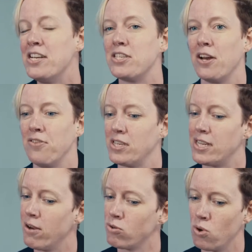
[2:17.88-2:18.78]
So the
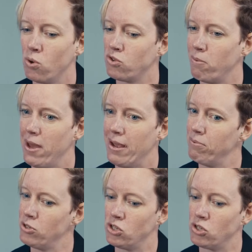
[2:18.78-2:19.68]
sales course for me
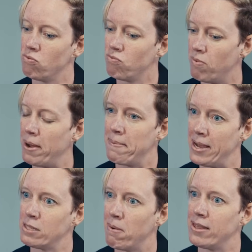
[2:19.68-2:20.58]
was just,
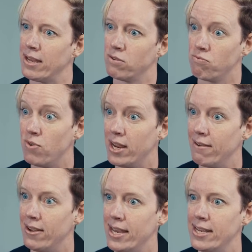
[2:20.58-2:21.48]
has made things
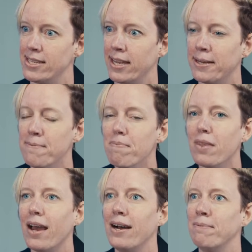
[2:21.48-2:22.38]
really, really easy.
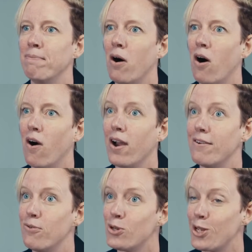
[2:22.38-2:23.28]
Um, I
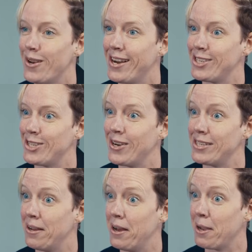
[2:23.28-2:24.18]
have also now
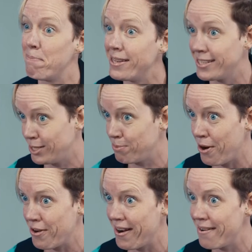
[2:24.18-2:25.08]
designed a, a competitors
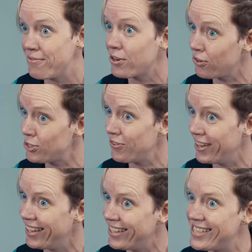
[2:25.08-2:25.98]
program for
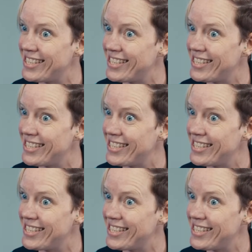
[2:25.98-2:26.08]
CrossFit.